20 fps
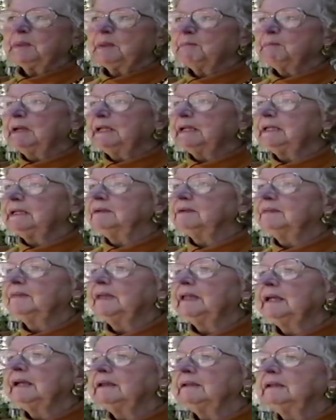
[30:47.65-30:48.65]
the money on
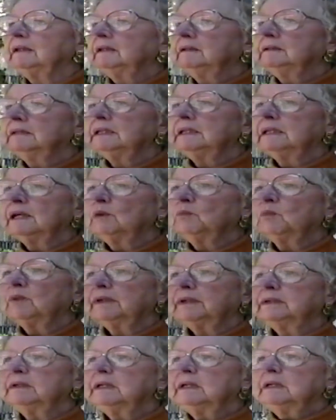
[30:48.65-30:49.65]
that. Then I
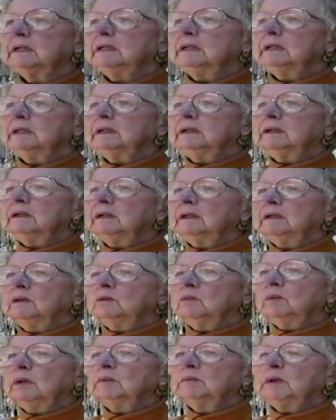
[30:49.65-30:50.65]
won,
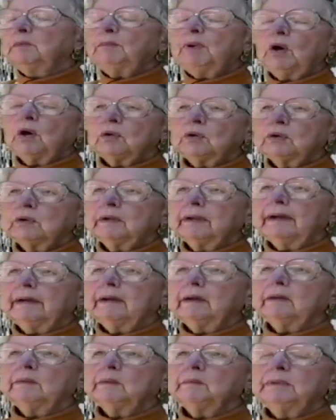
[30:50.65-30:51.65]
well, my partner and I
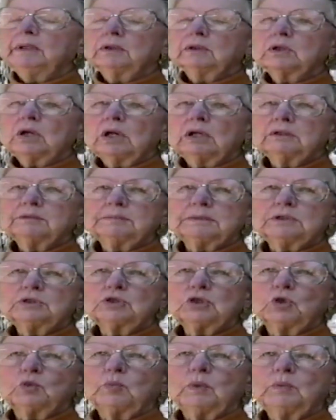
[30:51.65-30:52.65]
on the Bill Cosby
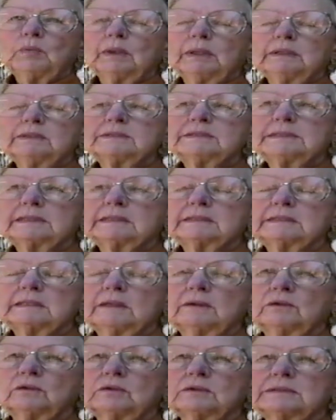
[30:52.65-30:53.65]
show, we won
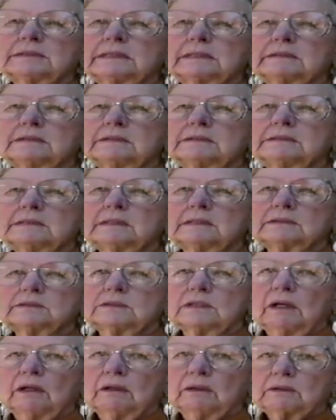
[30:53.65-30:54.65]
$666.
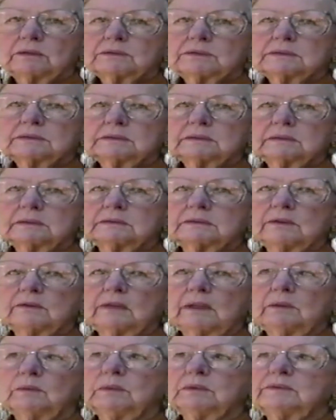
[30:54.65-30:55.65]
So
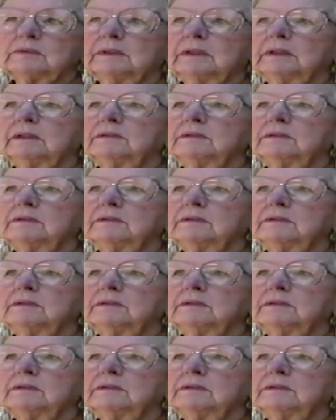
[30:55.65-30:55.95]
that was nice.